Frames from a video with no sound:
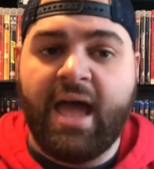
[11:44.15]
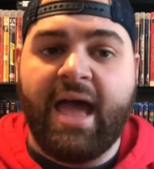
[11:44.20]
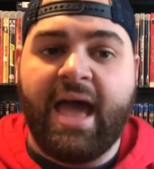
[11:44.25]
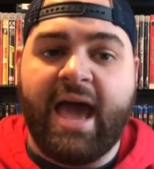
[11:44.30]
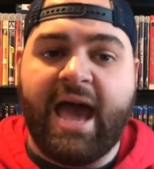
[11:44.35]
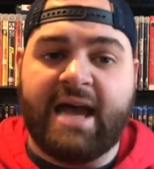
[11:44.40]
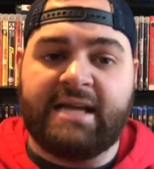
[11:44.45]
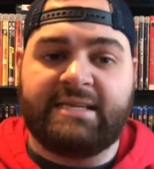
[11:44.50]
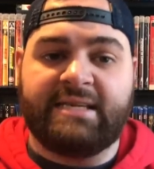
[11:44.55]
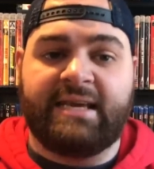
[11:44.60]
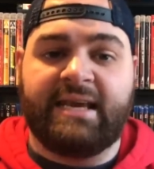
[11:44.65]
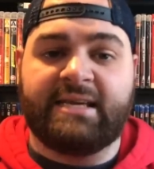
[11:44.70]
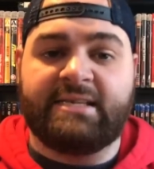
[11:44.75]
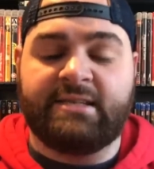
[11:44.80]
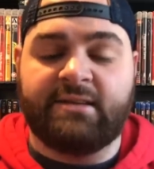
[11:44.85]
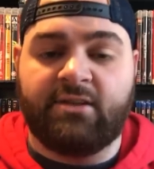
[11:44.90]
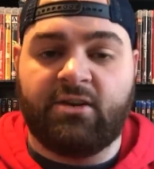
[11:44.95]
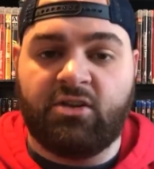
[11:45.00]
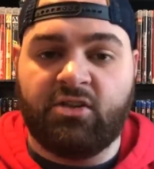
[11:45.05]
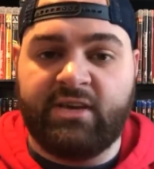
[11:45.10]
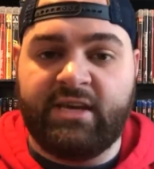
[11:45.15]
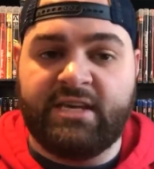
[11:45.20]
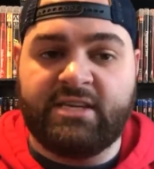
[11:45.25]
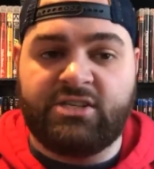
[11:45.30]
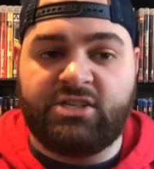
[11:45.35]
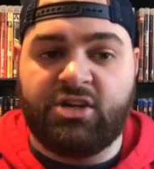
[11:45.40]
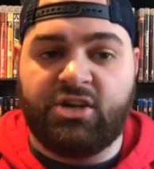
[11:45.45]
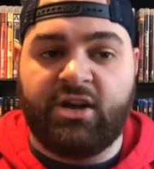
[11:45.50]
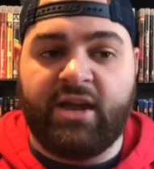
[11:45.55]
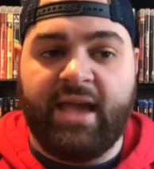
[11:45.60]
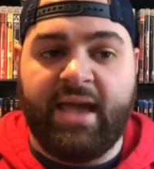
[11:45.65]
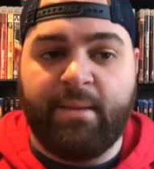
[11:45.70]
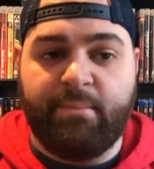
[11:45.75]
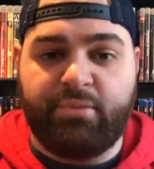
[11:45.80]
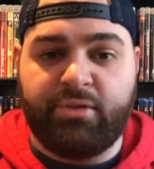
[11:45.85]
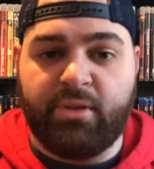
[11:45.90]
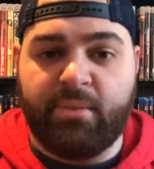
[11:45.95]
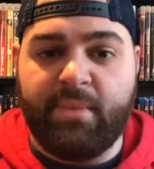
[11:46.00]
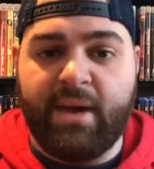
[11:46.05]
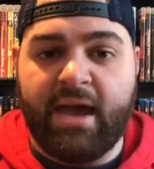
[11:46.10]
as it gets a little easier to
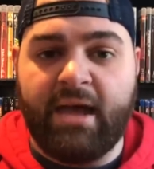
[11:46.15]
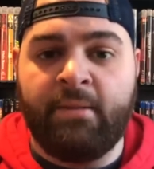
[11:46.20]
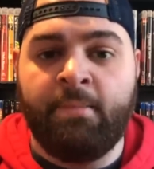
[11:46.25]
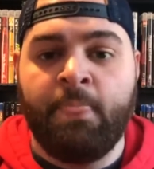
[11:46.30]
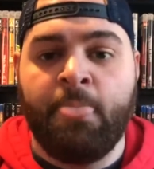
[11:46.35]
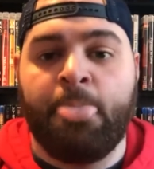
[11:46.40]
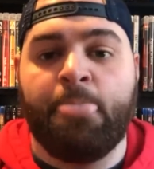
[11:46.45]
implement.